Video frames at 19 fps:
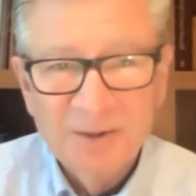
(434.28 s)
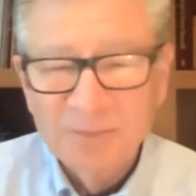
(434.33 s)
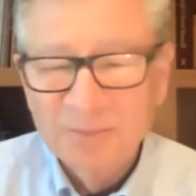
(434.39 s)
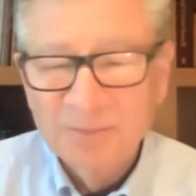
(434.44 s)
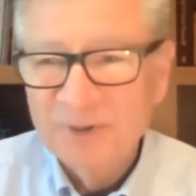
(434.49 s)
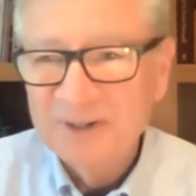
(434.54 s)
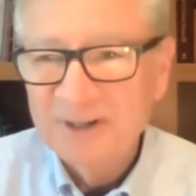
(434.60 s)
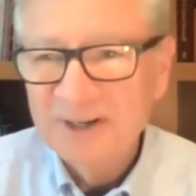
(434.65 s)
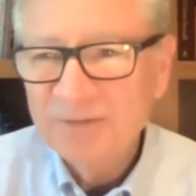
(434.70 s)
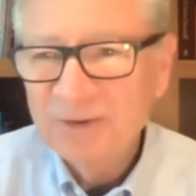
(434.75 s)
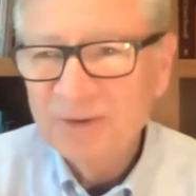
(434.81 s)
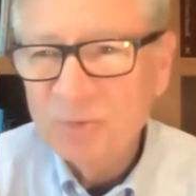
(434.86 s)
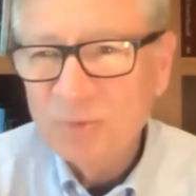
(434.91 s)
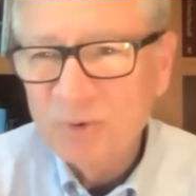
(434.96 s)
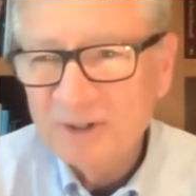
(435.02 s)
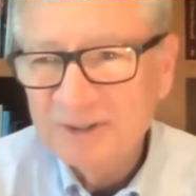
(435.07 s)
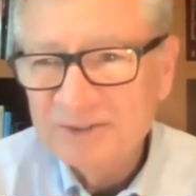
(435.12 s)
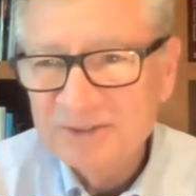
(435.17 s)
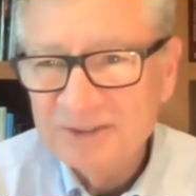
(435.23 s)
But every
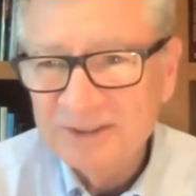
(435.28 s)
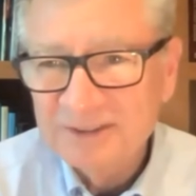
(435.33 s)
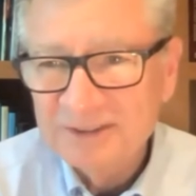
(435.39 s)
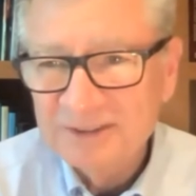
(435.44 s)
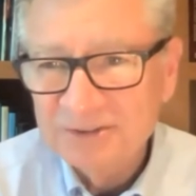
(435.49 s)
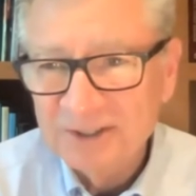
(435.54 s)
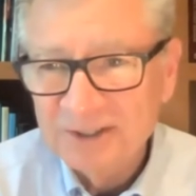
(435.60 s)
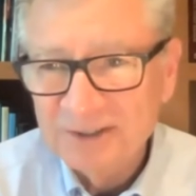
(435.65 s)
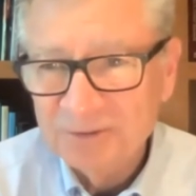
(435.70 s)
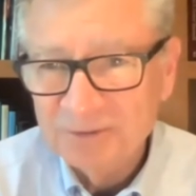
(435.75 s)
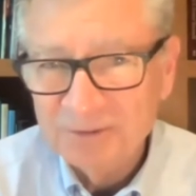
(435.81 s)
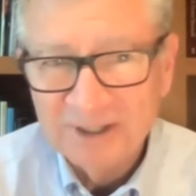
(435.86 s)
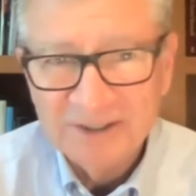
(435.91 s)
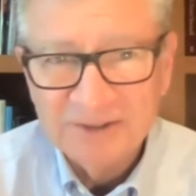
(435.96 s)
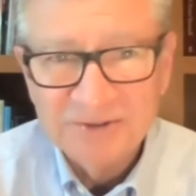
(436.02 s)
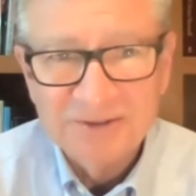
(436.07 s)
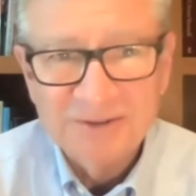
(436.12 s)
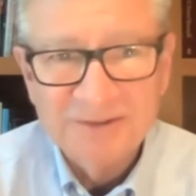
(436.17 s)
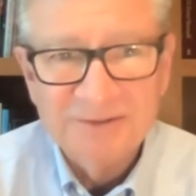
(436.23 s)
once in a
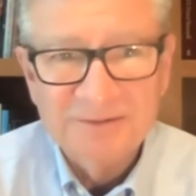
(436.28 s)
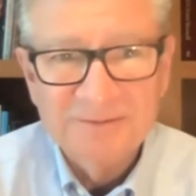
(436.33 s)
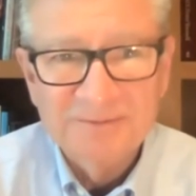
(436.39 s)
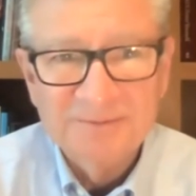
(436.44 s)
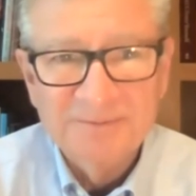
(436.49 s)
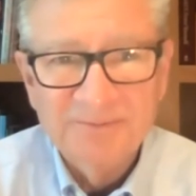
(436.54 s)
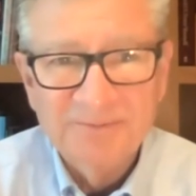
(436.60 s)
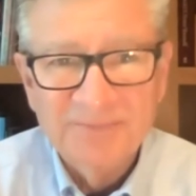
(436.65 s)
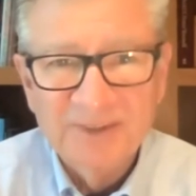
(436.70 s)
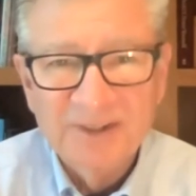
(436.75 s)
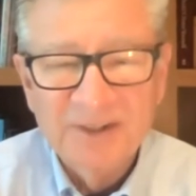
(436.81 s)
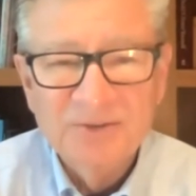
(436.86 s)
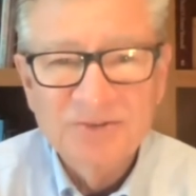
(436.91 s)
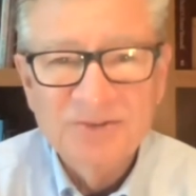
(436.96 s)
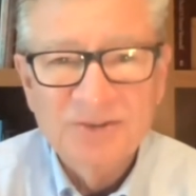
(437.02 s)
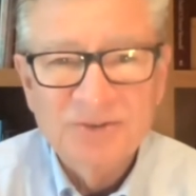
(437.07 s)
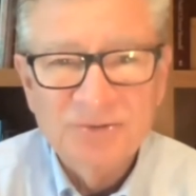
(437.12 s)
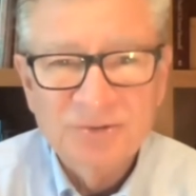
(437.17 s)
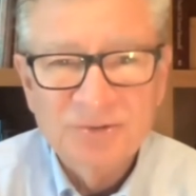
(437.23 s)
generation,
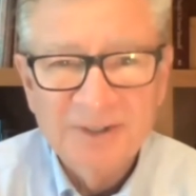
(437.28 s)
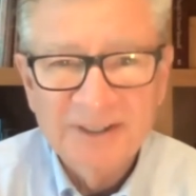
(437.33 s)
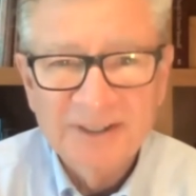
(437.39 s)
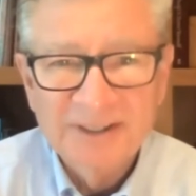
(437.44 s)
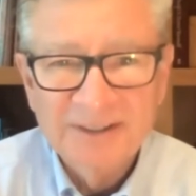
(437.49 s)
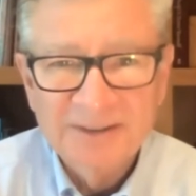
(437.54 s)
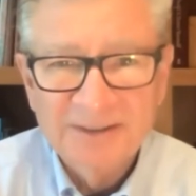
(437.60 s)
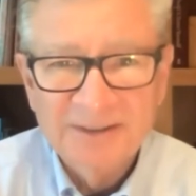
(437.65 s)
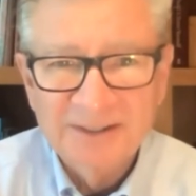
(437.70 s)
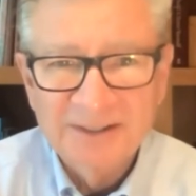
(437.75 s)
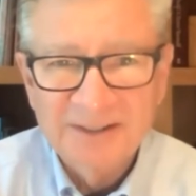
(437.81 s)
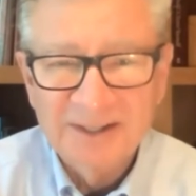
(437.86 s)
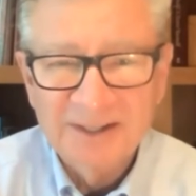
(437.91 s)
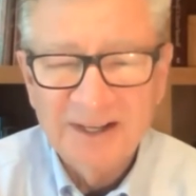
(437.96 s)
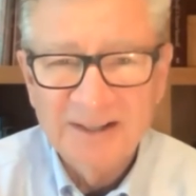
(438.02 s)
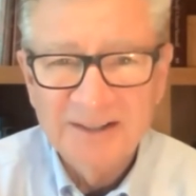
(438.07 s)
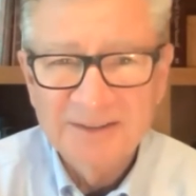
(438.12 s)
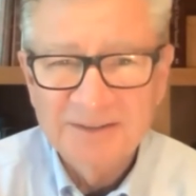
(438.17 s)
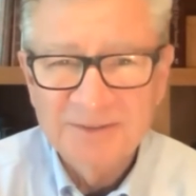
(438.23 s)
there's a trend that
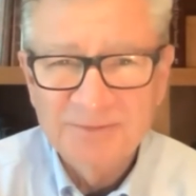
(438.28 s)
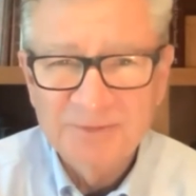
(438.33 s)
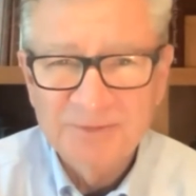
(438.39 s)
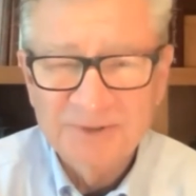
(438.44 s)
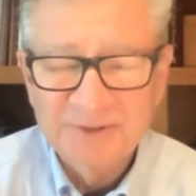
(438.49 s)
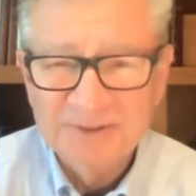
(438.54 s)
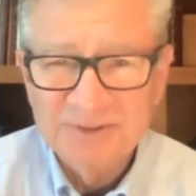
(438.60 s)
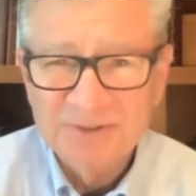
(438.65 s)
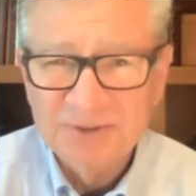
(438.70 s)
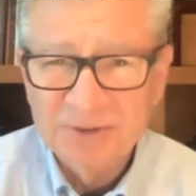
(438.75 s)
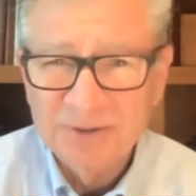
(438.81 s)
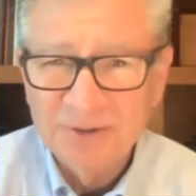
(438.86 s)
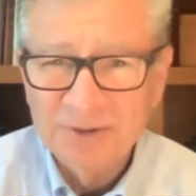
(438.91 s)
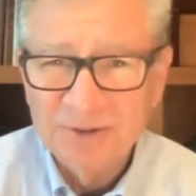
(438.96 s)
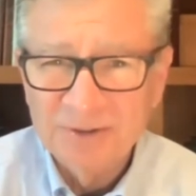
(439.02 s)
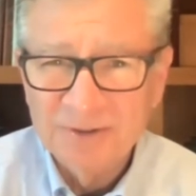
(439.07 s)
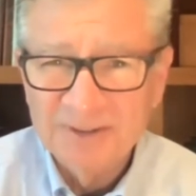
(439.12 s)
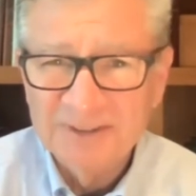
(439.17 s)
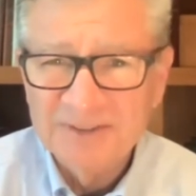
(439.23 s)
I would
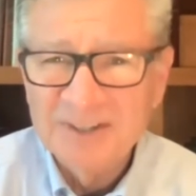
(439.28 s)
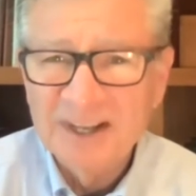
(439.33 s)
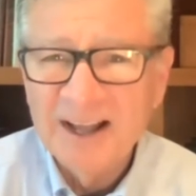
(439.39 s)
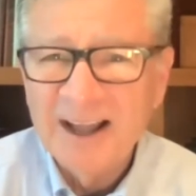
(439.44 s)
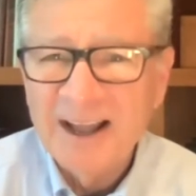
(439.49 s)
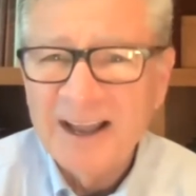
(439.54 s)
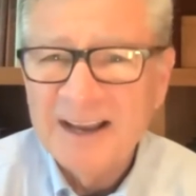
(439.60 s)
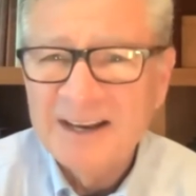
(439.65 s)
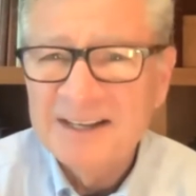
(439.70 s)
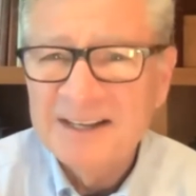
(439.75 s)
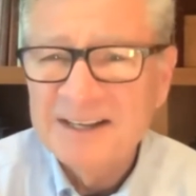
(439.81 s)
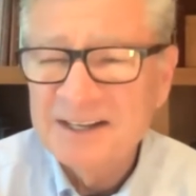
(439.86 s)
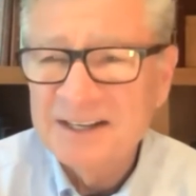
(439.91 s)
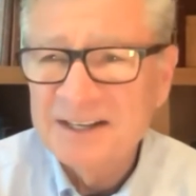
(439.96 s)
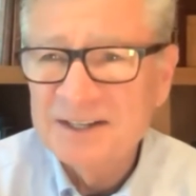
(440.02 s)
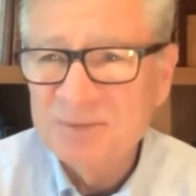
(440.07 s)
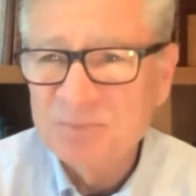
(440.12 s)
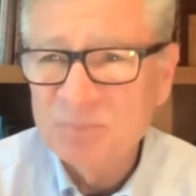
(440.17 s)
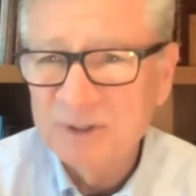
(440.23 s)
call is hiding
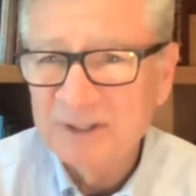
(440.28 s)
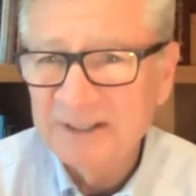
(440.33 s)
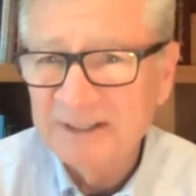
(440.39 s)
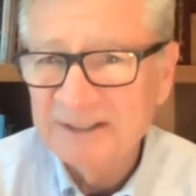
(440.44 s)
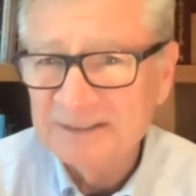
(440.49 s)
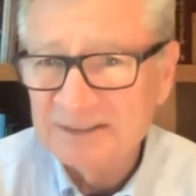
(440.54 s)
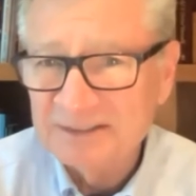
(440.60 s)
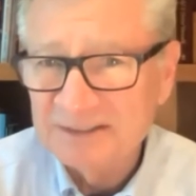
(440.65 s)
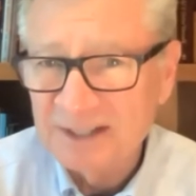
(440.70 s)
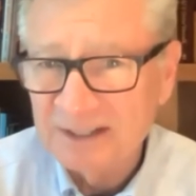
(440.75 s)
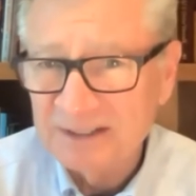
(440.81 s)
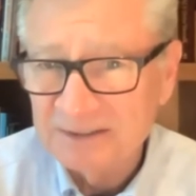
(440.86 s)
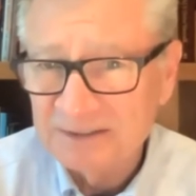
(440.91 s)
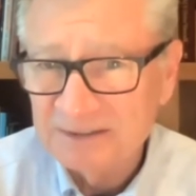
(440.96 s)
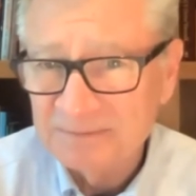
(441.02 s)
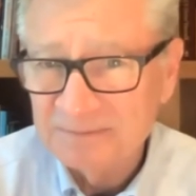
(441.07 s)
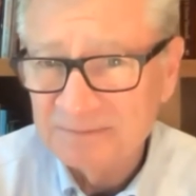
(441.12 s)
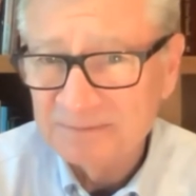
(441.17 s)
in plain sight.